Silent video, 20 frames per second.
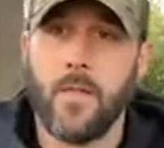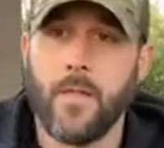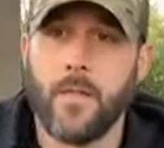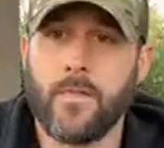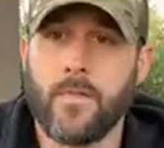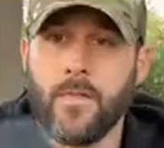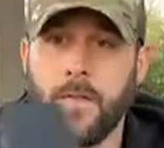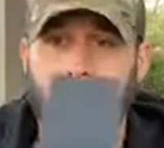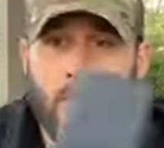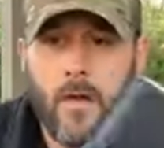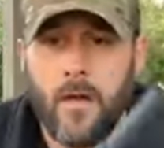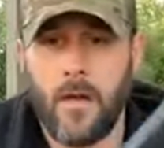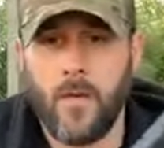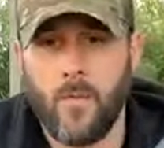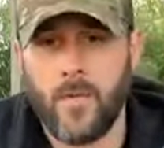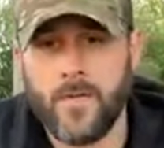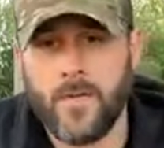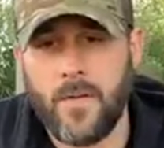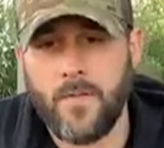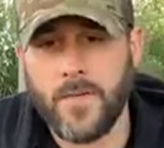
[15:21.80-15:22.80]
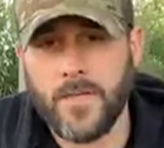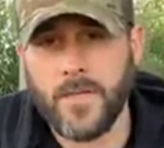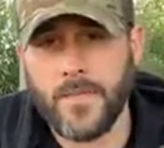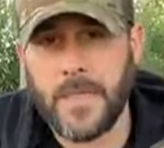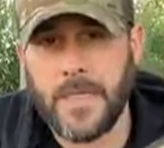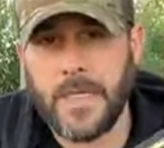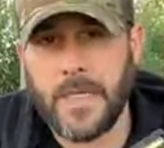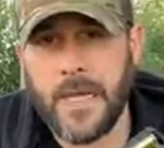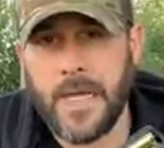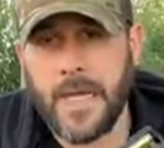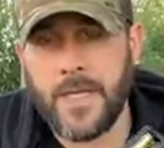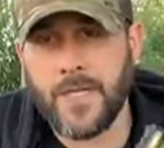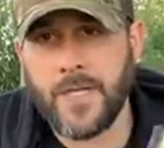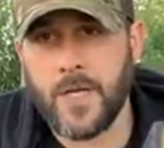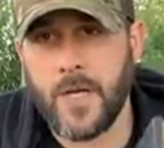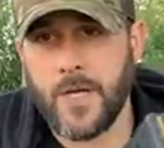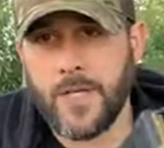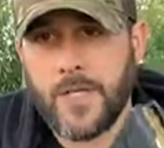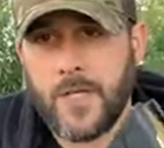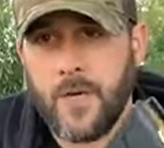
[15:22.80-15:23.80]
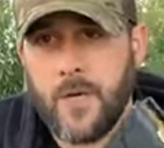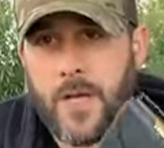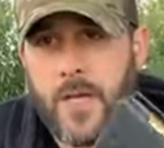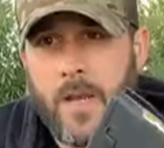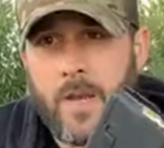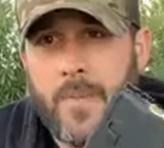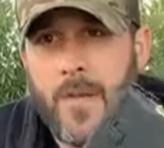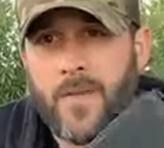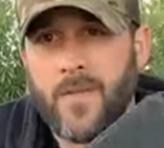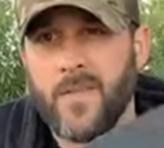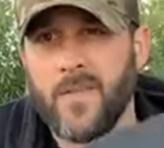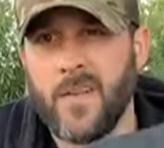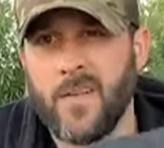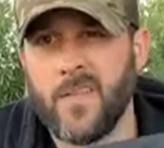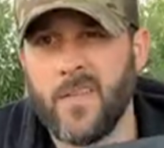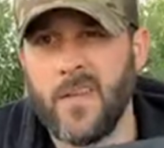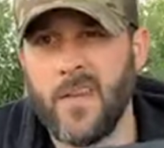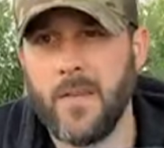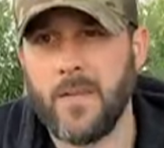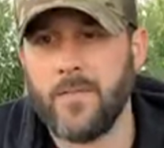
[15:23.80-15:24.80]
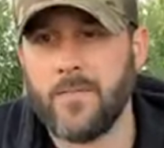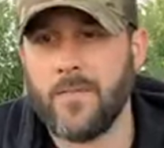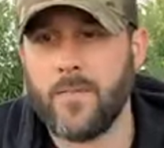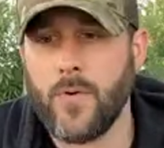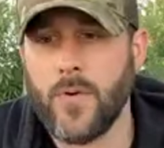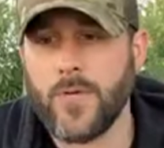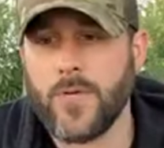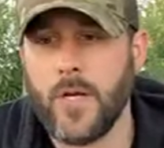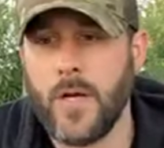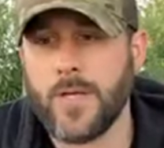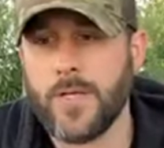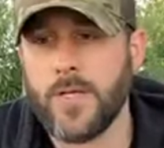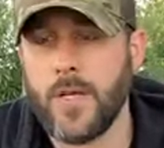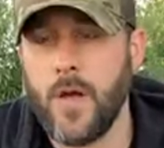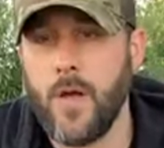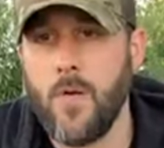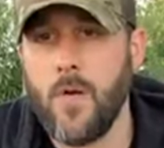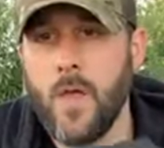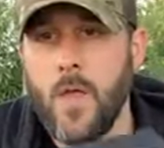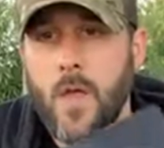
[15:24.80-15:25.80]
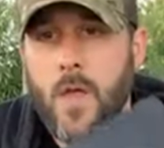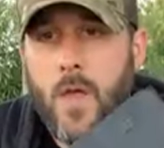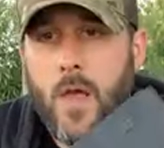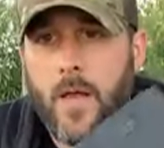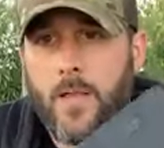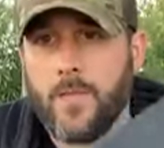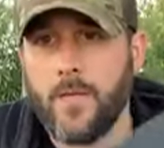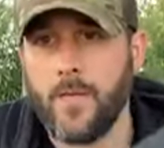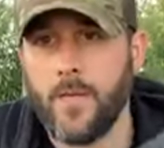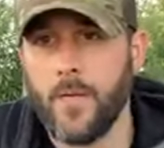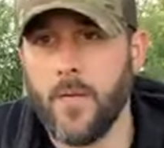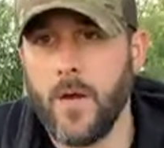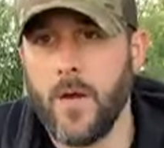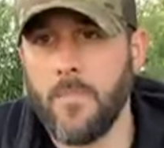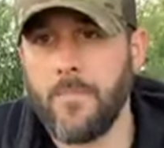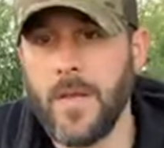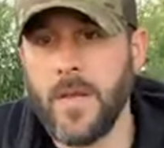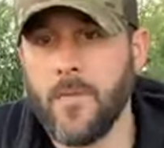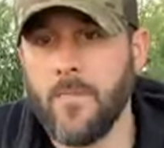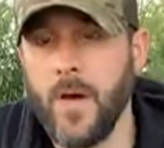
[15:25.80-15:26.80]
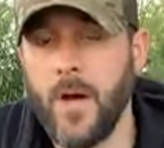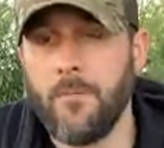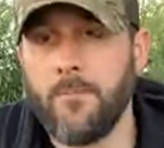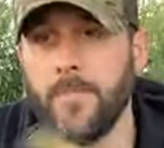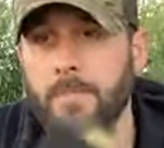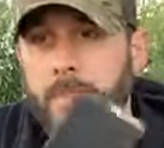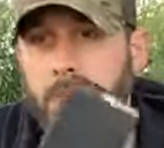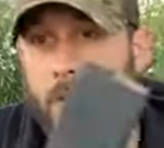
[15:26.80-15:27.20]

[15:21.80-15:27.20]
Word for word: This uh, was given to me at Shot Show. I got about six of these for Shot Show to uh, beat them up.